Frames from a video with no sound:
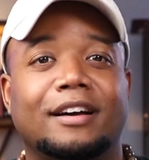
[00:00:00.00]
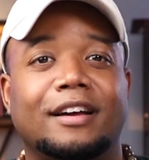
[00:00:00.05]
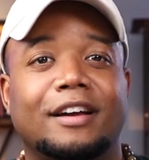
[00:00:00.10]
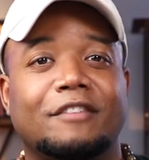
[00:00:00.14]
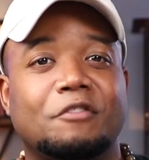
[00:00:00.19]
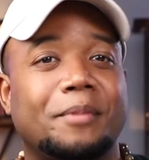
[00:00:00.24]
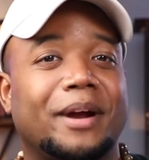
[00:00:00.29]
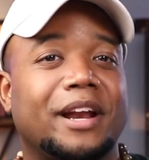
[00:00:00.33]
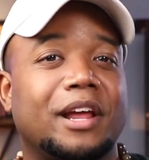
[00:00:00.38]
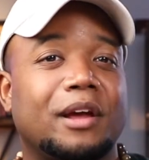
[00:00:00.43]

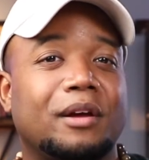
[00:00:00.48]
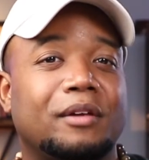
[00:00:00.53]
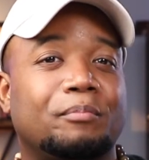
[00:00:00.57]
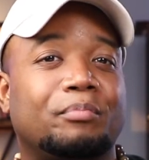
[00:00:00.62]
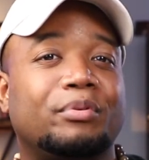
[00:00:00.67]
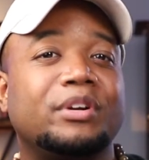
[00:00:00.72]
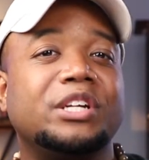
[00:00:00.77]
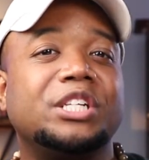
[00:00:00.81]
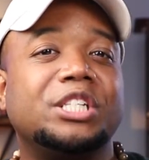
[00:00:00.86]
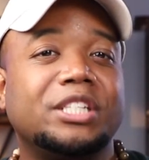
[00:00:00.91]
everybody
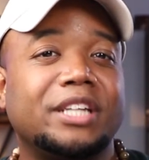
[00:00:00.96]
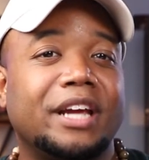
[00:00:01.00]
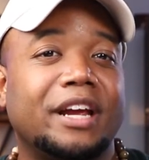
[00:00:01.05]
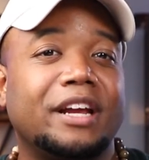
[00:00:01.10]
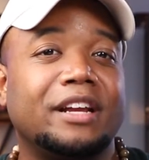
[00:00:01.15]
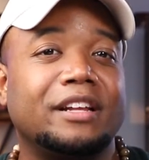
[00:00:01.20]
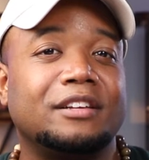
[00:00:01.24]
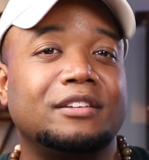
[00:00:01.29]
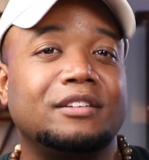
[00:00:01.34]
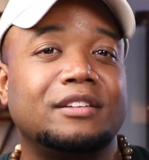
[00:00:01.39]

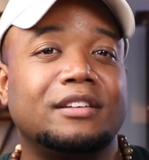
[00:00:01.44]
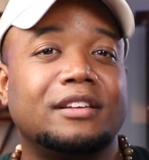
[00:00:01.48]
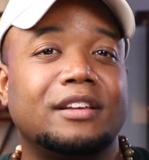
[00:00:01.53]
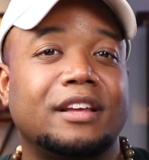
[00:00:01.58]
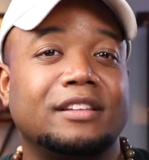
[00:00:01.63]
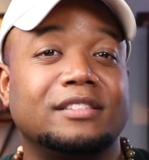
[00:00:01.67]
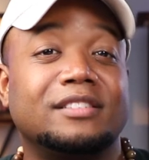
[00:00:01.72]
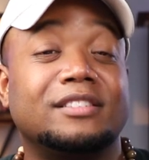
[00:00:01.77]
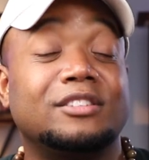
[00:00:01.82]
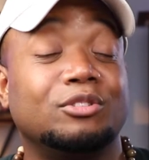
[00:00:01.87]
appreciated
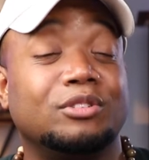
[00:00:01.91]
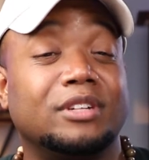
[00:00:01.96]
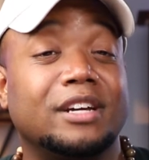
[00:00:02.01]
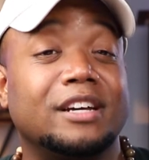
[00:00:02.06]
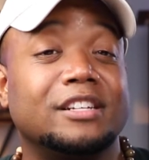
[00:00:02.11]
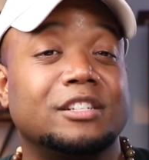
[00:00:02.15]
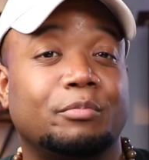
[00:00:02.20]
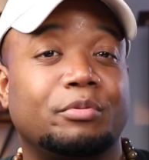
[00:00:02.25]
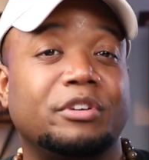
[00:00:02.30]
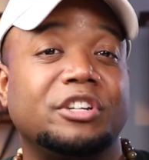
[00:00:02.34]
and still
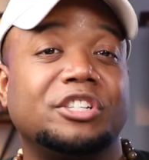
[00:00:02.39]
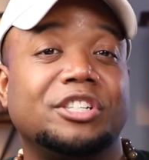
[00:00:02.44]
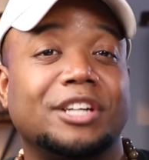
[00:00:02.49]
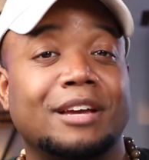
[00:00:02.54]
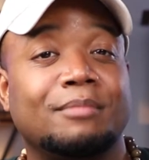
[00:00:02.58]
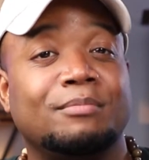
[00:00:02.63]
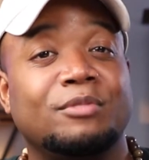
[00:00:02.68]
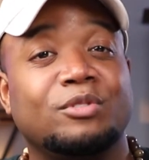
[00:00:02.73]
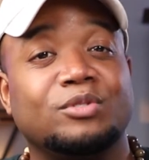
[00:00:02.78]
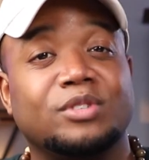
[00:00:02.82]
does
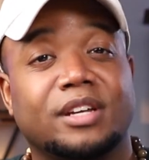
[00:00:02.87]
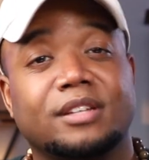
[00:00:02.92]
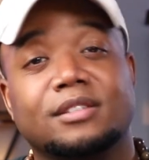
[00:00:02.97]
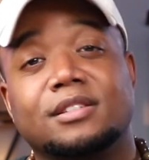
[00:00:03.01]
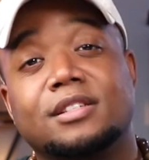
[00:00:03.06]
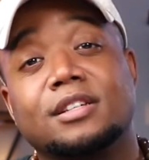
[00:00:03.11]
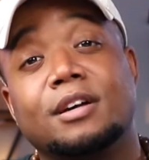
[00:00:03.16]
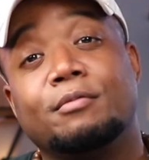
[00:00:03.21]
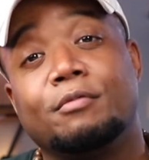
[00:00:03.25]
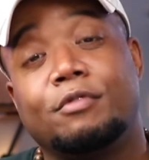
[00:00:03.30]
appreciate music in
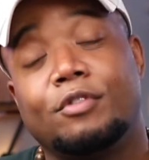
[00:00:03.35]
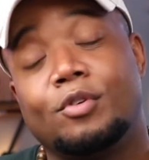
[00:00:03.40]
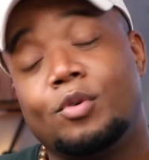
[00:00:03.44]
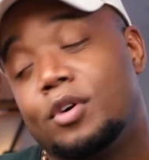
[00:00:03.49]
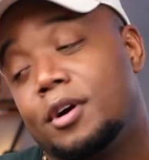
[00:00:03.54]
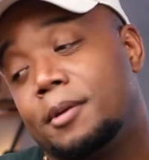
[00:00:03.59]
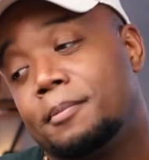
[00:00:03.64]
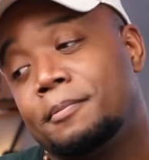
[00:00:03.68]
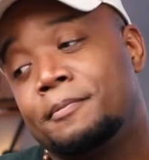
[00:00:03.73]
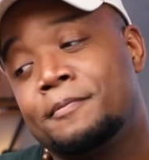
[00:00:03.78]
some
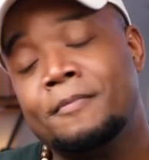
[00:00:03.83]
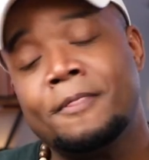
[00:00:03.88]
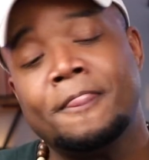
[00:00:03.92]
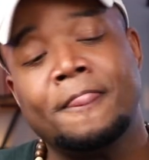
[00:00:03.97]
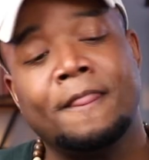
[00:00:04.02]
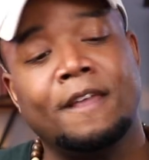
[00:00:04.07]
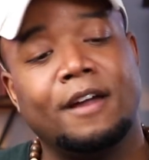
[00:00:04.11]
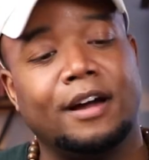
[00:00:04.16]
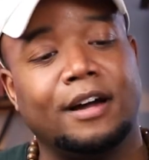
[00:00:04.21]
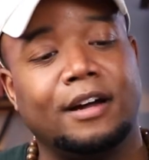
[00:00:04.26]
form.
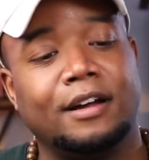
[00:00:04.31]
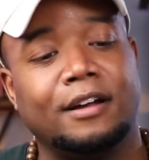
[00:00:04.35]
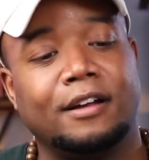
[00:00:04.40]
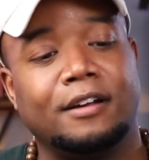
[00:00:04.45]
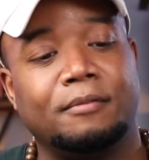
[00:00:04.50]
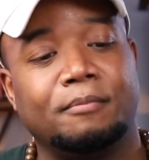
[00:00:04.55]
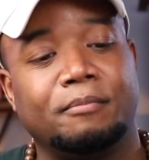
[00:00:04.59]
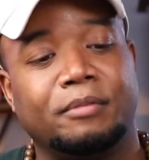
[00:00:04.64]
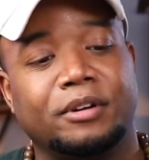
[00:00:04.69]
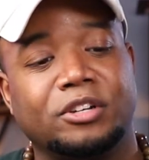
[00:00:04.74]

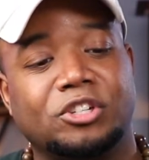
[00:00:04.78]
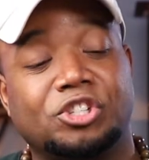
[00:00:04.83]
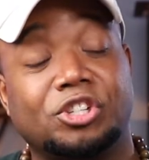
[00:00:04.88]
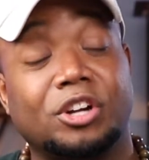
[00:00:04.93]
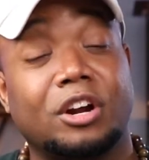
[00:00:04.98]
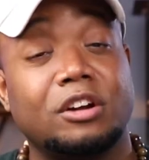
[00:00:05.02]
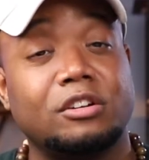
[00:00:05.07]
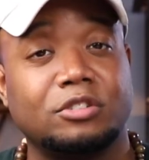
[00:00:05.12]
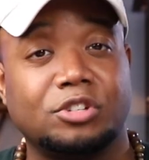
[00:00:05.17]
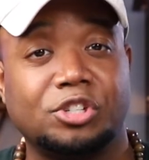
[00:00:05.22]
But
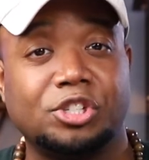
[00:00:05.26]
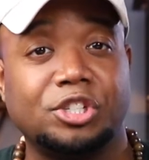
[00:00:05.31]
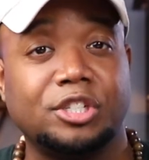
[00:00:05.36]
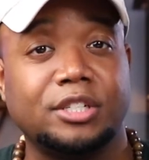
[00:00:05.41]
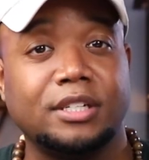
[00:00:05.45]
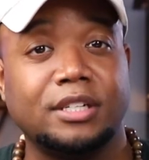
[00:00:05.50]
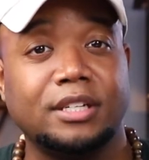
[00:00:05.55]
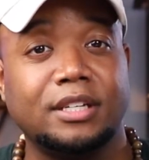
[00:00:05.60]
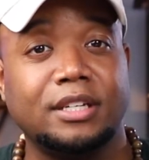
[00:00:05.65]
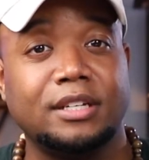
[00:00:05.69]

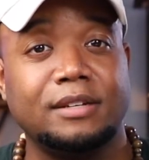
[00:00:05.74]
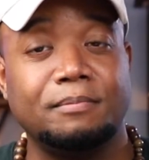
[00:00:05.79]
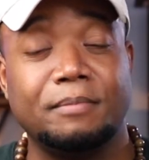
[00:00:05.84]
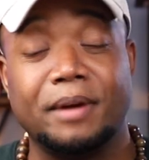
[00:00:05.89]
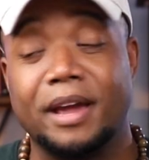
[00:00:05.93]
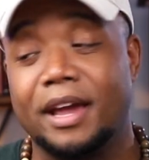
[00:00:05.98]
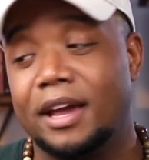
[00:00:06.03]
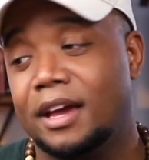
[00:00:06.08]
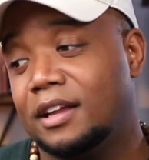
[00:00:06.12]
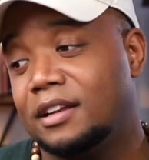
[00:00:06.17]
church,
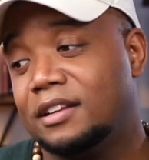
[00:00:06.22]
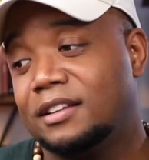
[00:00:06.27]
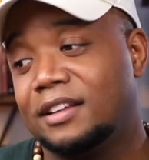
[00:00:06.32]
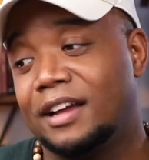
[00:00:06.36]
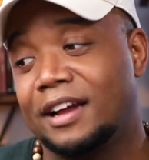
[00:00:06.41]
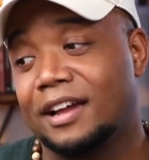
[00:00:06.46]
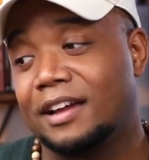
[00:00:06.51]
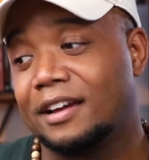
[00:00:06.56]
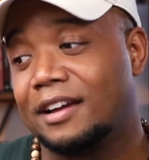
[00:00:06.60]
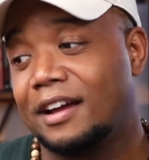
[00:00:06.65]
man,
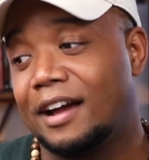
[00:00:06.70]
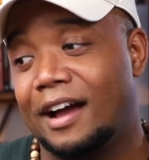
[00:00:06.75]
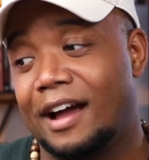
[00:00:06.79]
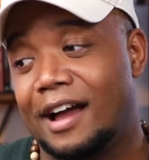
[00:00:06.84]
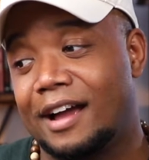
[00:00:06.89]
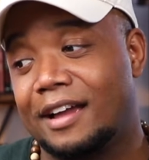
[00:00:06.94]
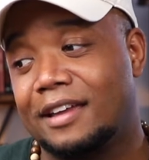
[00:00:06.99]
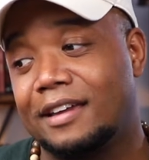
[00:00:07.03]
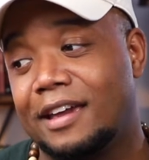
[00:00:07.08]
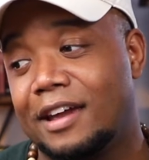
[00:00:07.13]
like
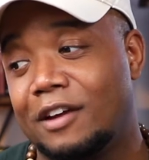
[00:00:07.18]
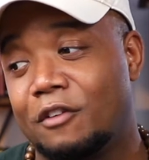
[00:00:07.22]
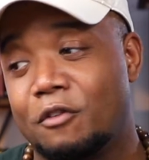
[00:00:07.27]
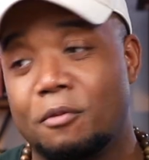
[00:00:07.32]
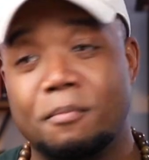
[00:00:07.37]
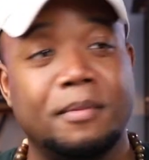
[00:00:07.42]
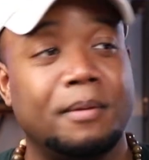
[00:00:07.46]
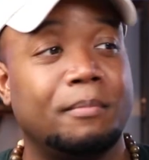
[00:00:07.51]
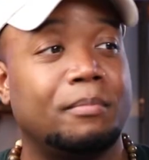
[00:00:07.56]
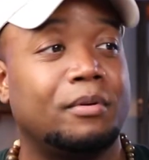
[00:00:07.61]
I can't
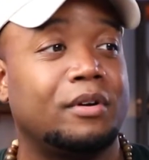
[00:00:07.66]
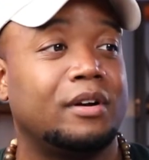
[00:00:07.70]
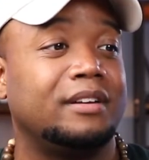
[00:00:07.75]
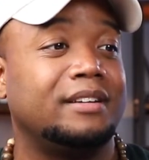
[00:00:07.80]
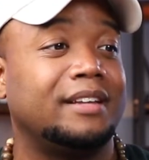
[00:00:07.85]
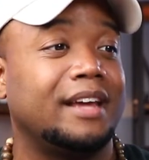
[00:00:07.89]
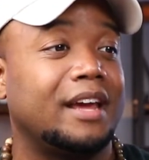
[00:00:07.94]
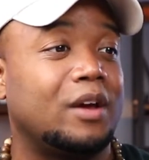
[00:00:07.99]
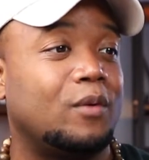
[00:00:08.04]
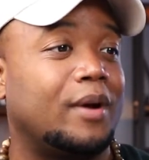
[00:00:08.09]
remember a
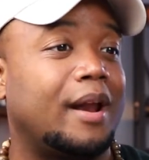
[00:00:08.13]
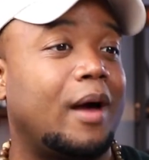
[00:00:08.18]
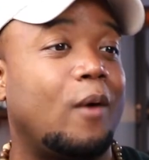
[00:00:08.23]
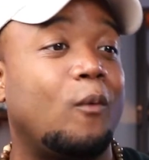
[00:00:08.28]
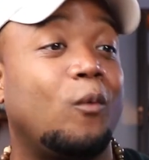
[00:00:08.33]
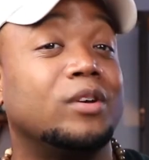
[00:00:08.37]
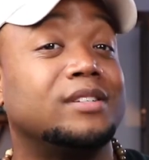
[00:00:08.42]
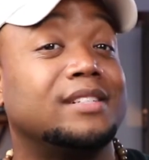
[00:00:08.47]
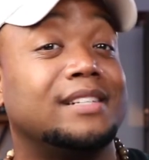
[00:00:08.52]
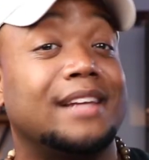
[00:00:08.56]
day when I
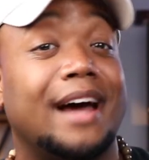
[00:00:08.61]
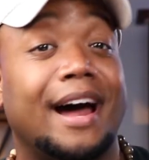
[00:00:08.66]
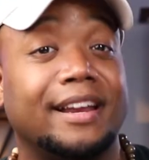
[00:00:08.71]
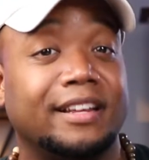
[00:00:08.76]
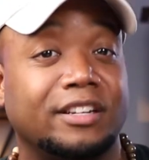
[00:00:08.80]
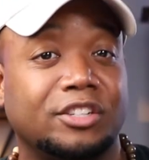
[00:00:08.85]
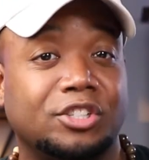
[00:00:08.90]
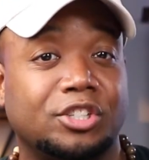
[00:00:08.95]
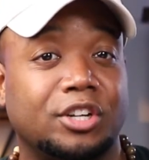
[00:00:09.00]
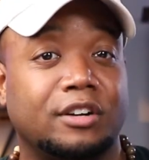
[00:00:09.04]
was not
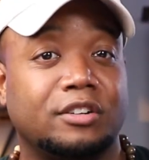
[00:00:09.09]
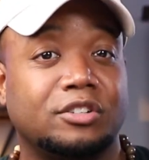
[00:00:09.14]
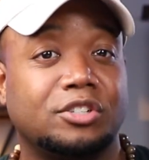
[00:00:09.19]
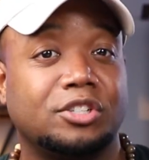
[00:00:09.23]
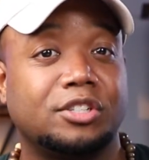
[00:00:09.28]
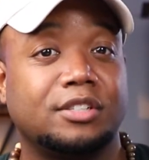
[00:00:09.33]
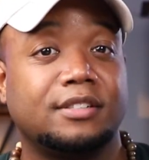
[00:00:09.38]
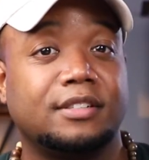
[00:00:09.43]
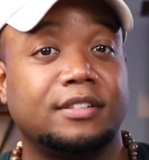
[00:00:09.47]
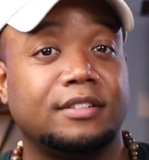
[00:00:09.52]
in
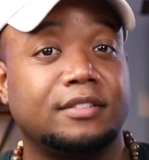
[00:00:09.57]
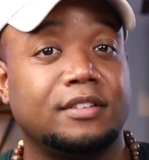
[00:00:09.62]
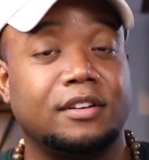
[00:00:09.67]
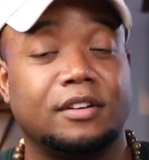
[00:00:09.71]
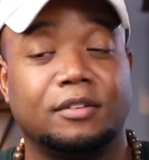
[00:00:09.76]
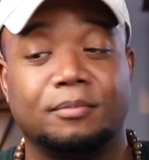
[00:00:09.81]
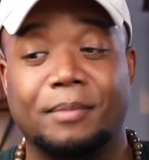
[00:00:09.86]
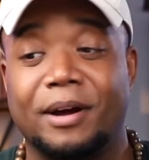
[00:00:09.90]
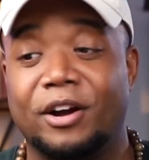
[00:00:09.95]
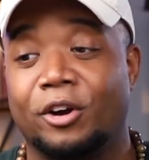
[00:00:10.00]
church. You
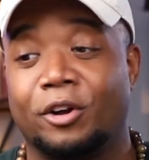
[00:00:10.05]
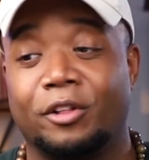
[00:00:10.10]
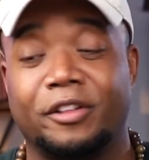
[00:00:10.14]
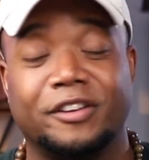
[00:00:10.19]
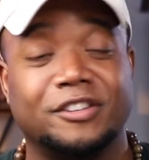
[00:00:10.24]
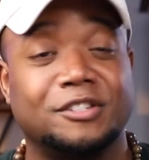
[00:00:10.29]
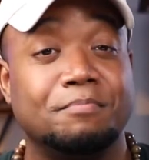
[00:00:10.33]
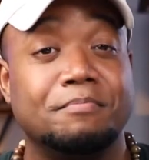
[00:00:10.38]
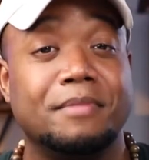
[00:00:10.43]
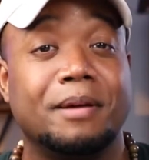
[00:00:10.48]
know, my
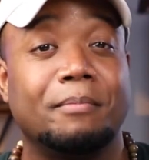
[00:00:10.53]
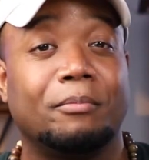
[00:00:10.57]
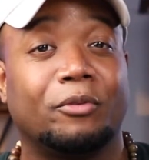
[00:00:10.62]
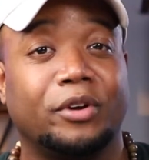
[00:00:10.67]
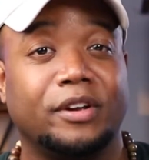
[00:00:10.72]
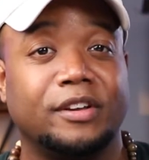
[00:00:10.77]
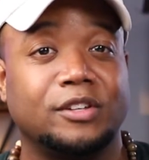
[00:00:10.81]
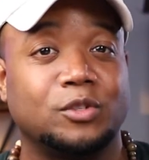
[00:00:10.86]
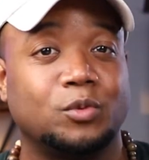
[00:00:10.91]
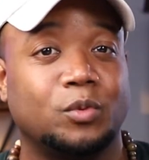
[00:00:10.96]
earliest
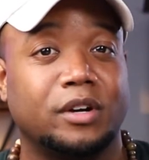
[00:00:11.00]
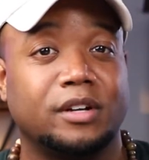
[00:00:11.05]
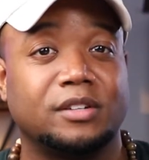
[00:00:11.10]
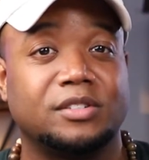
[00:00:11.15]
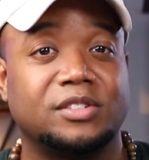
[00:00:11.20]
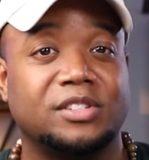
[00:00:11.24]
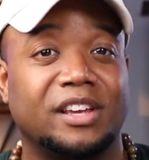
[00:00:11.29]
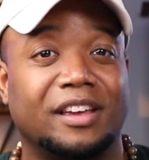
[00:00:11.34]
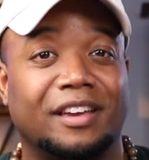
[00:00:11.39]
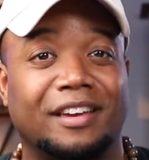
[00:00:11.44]
memories were
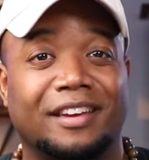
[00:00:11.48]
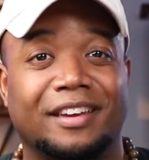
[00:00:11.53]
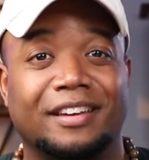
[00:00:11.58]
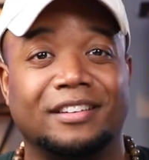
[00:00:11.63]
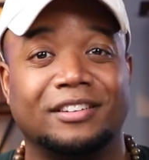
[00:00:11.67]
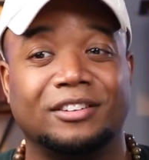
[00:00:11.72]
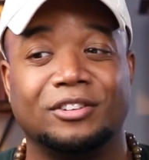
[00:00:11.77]
singing in